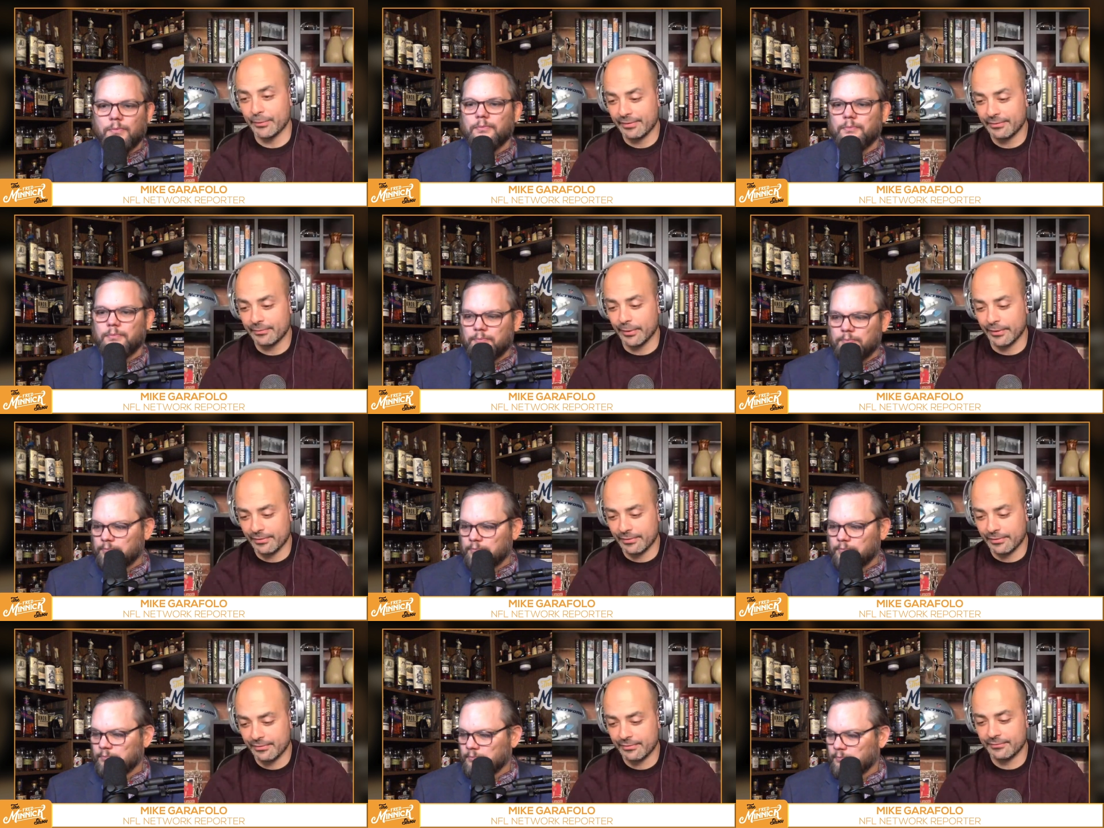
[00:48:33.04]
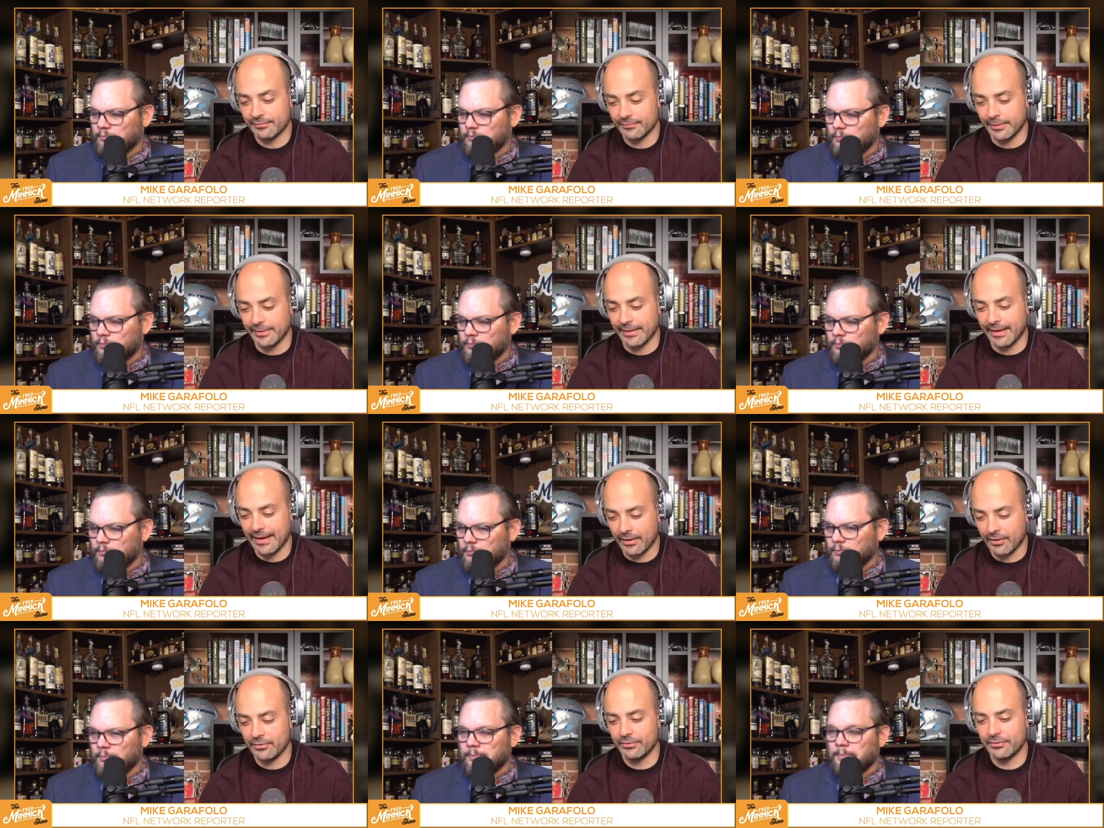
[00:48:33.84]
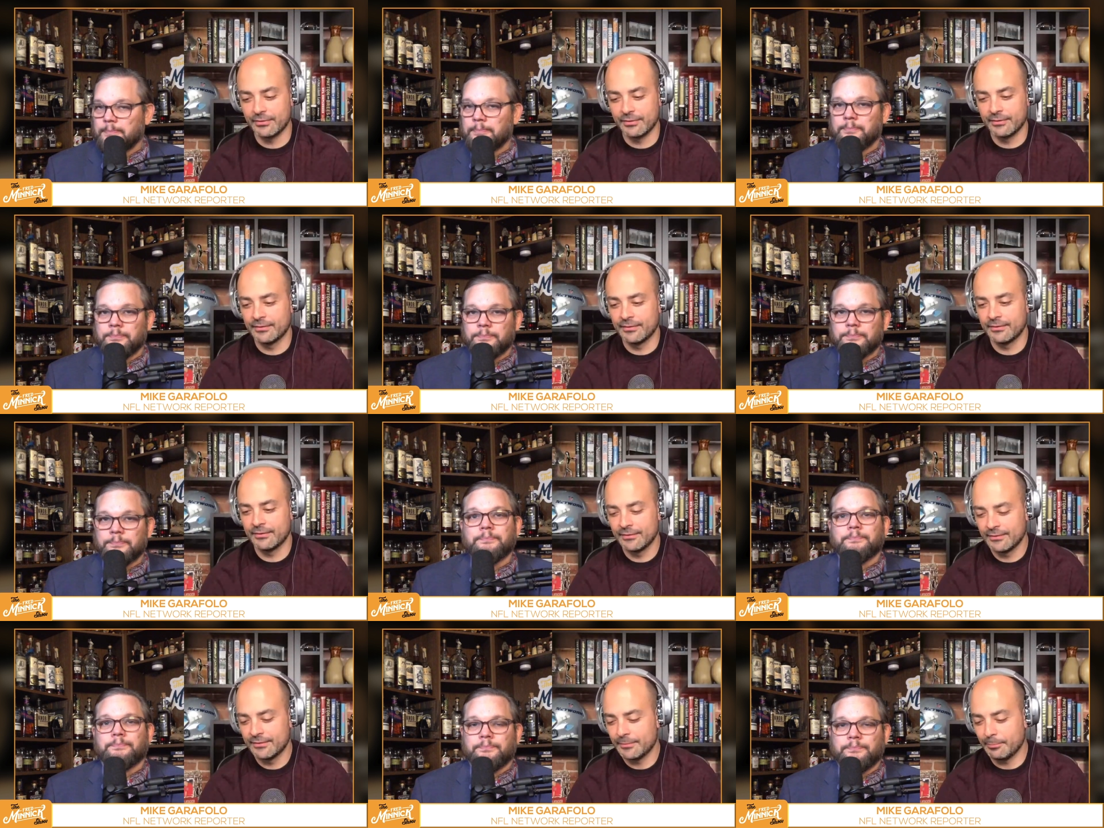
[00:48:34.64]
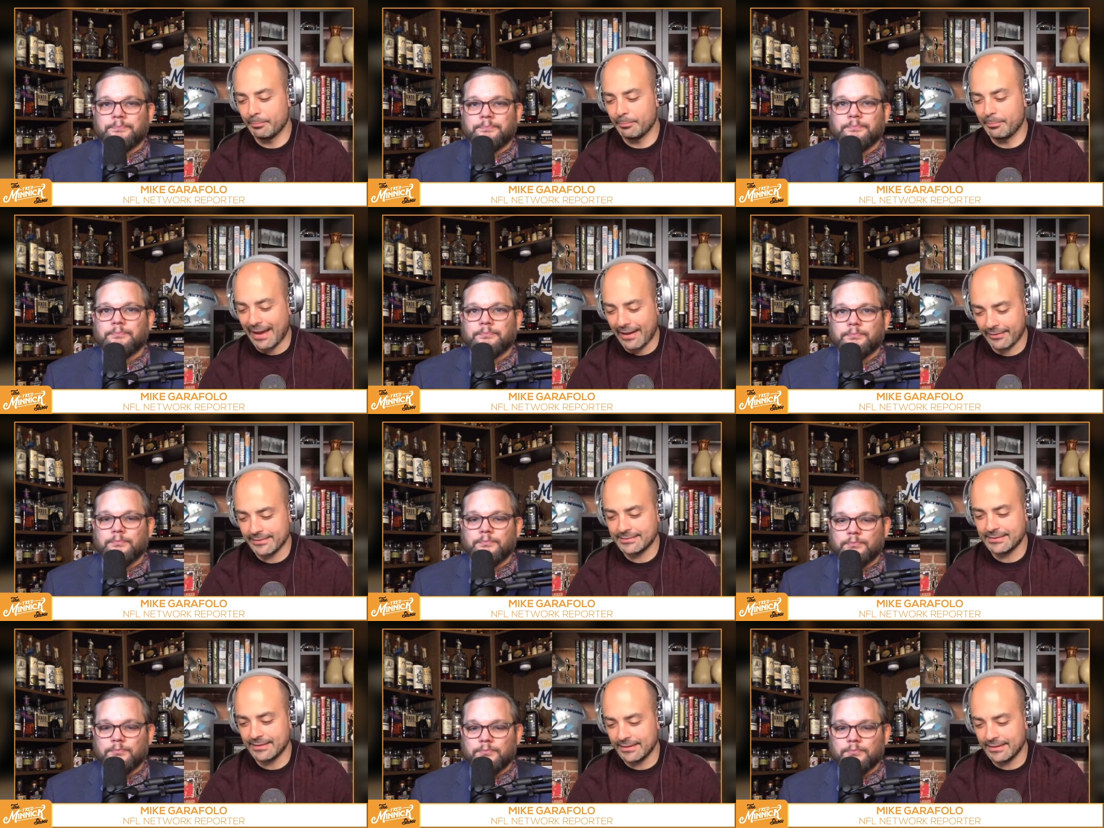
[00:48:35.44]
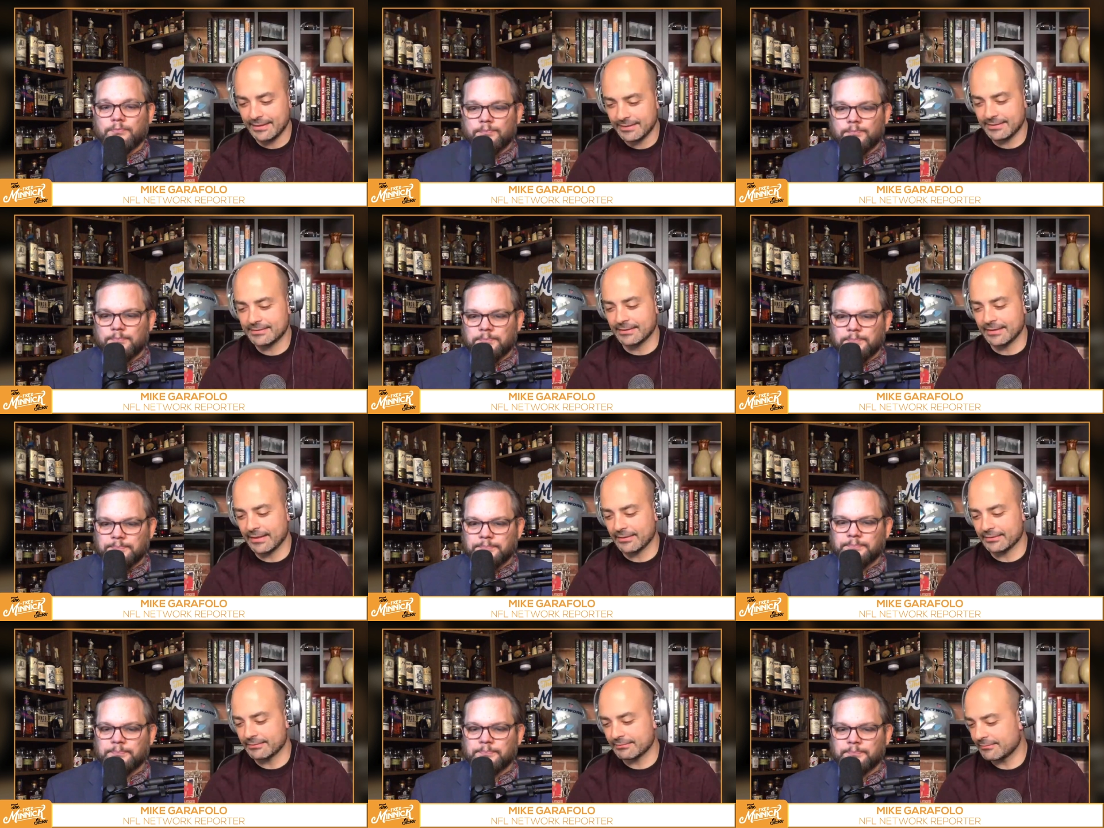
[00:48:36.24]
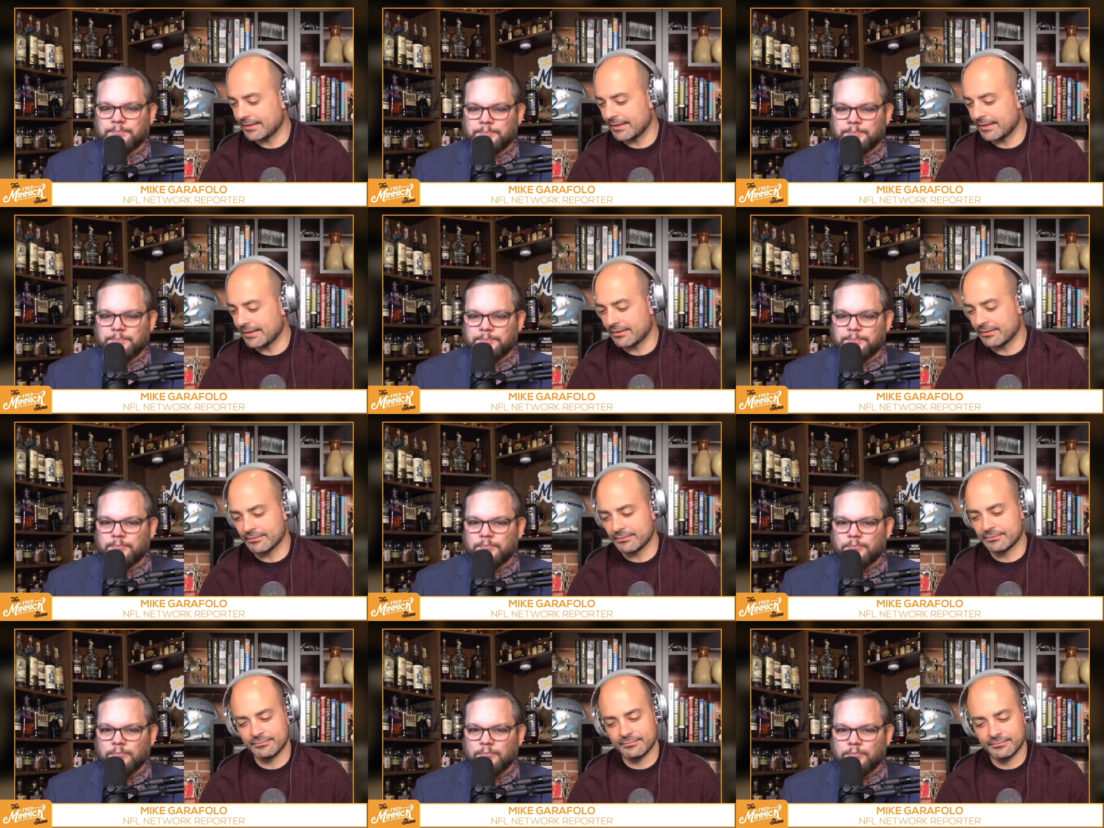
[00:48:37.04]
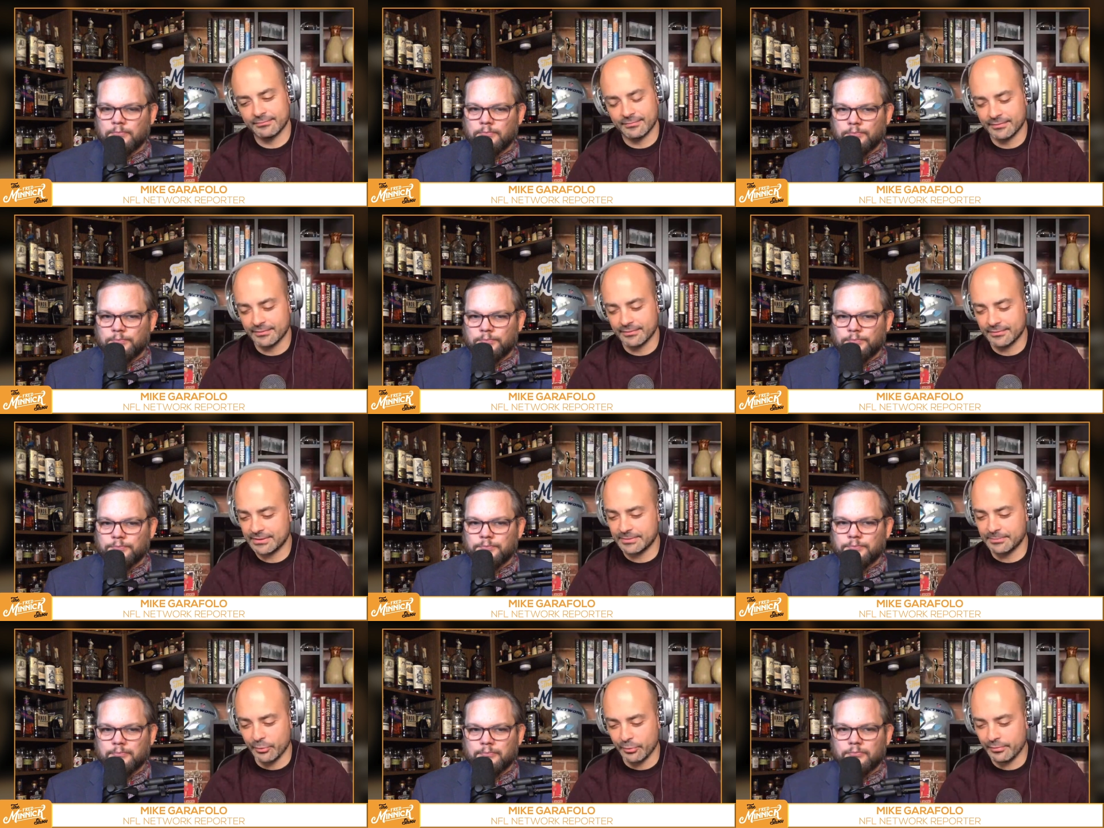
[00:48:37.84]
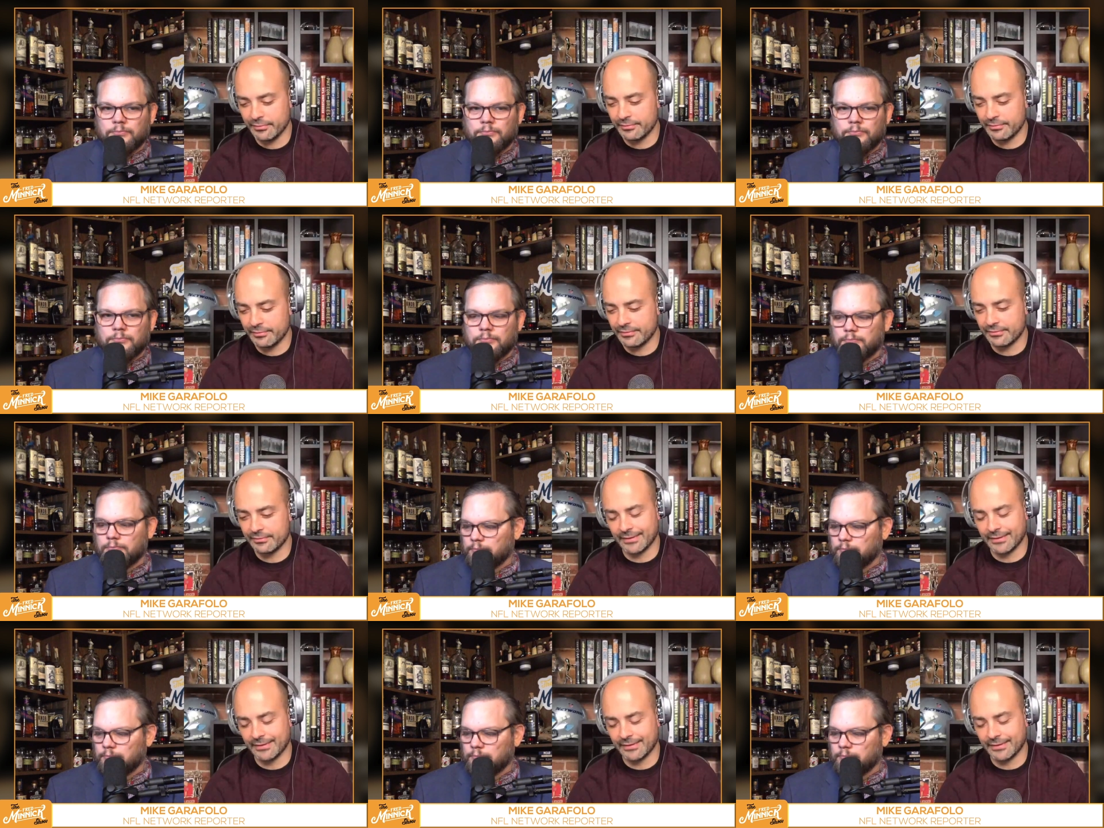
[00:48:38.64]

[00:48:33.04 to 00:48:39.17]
Speaker 1: with with with how balanced it is and how mm-hmm. how smooth.